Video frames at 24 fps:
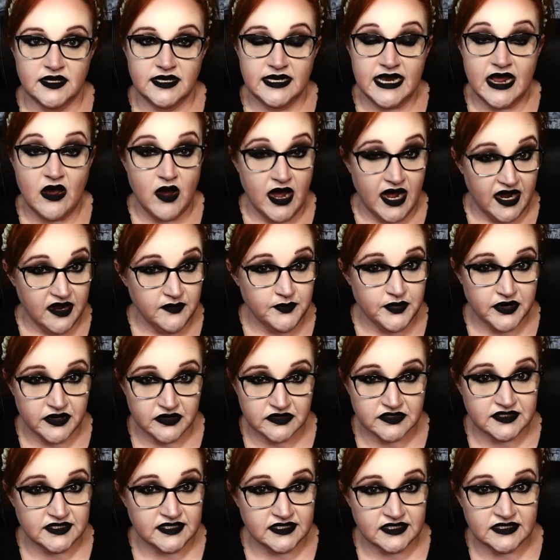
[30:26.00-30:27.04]
Now, I
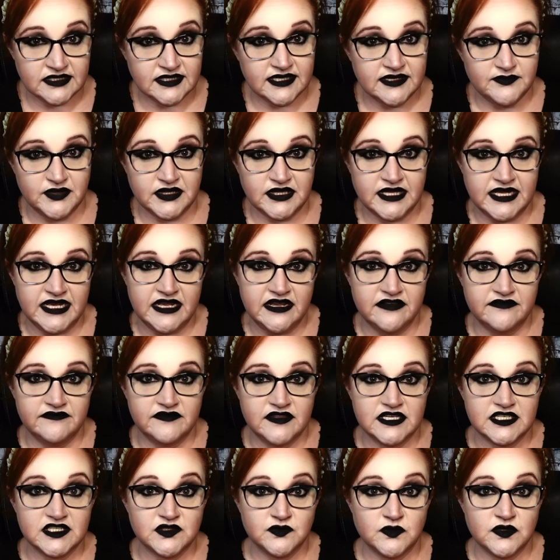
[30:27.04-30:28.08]
personally
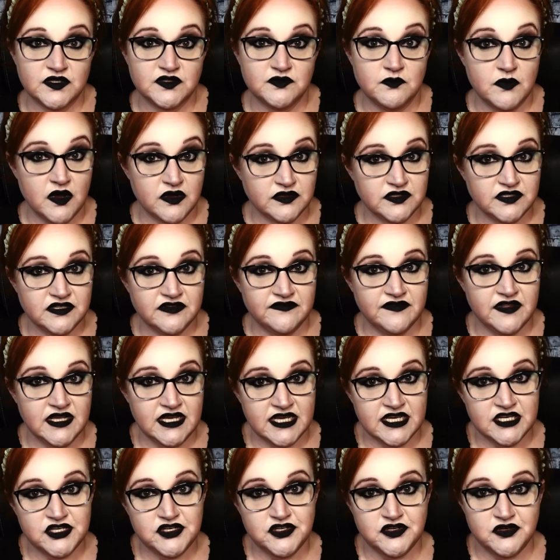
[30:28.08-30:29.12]
believe this was most of
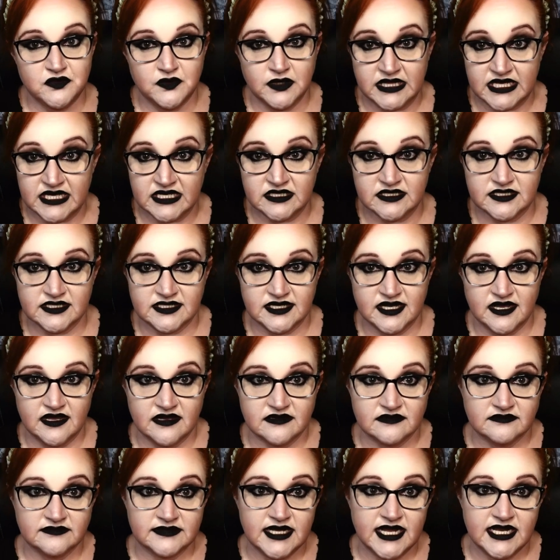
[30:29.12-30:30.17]
the issue with
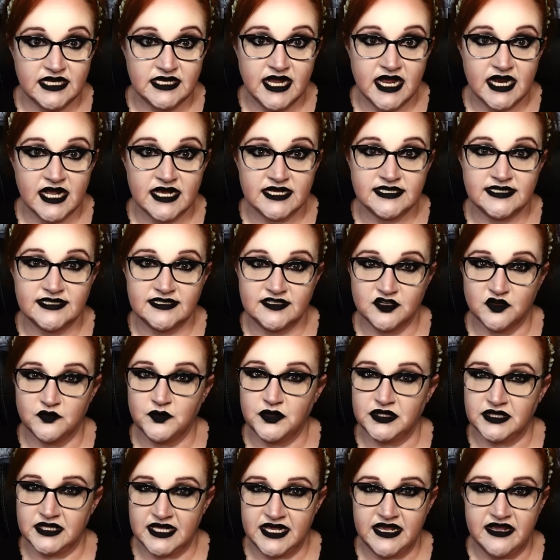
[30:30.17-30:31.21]
Ilse, and yet I still
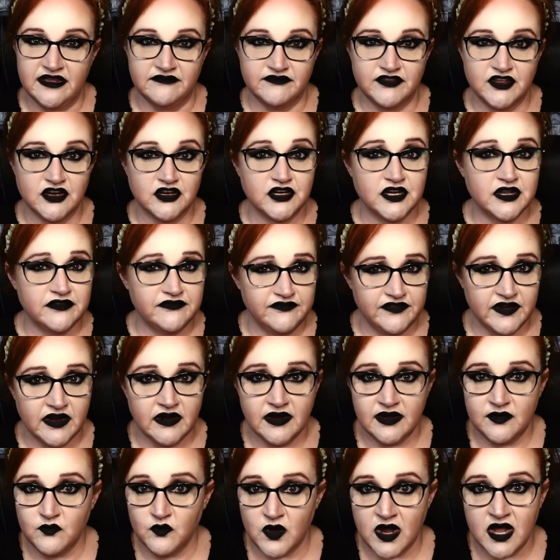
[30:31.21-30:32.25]
believe there could
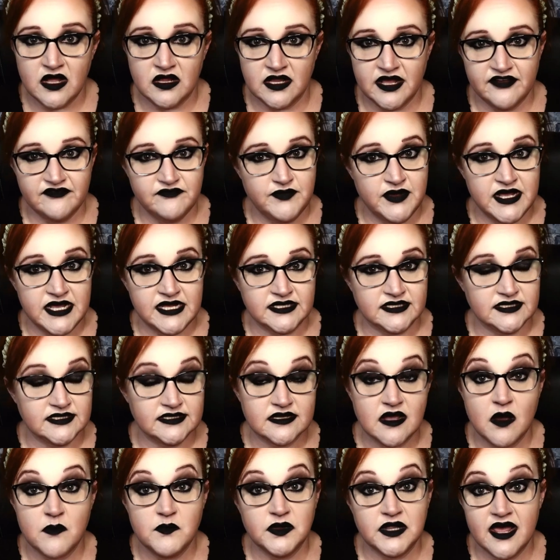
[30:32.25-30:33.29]
very well have been
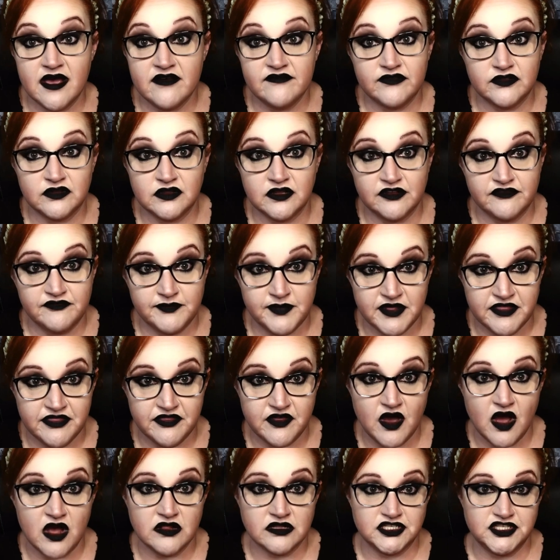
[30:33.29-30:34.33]
some level of
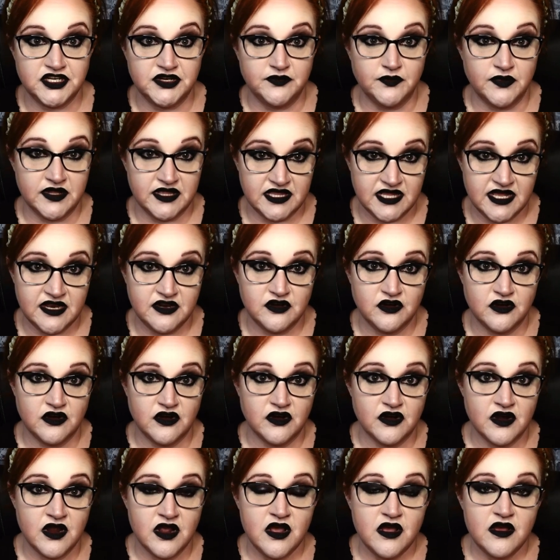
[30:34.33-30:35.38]
pathology within
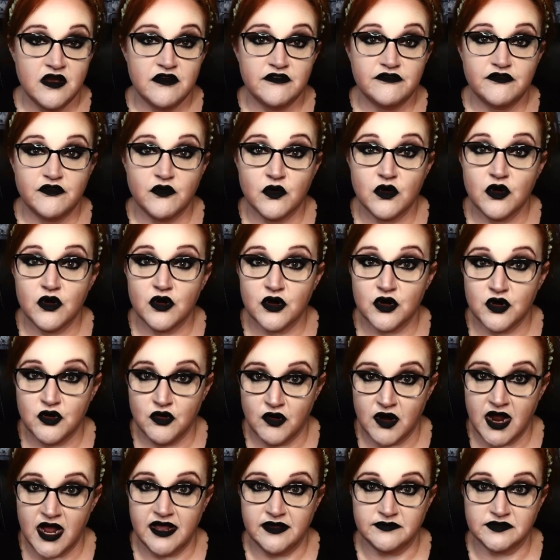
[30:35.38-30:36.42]
her, for her
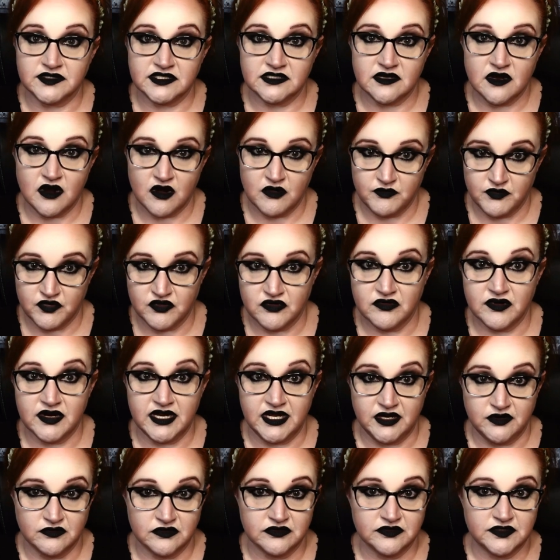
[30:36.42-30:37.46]
crimes are
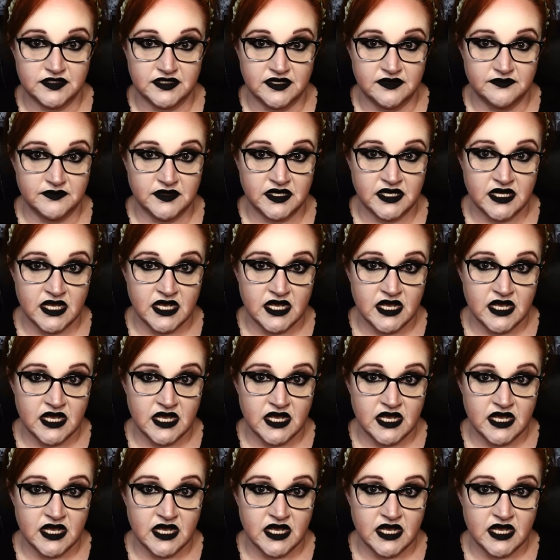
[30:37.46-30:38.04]
pretty gruesome.